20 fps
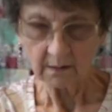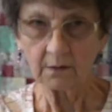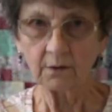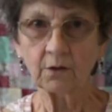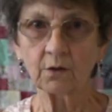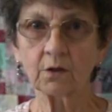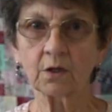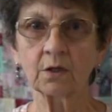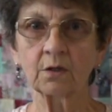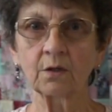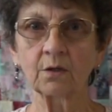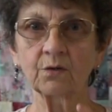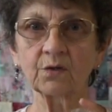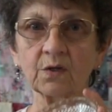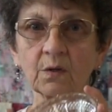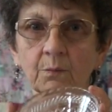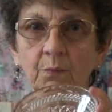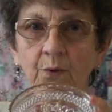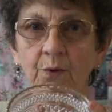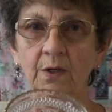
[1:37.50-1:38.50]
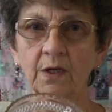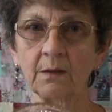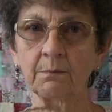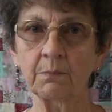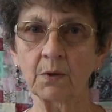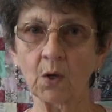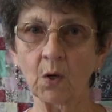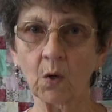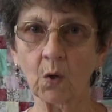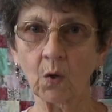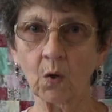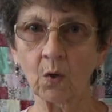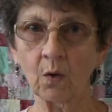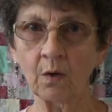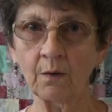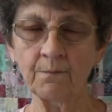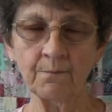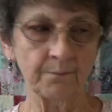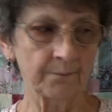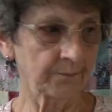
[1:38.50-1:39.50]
you can use a pretty bowl.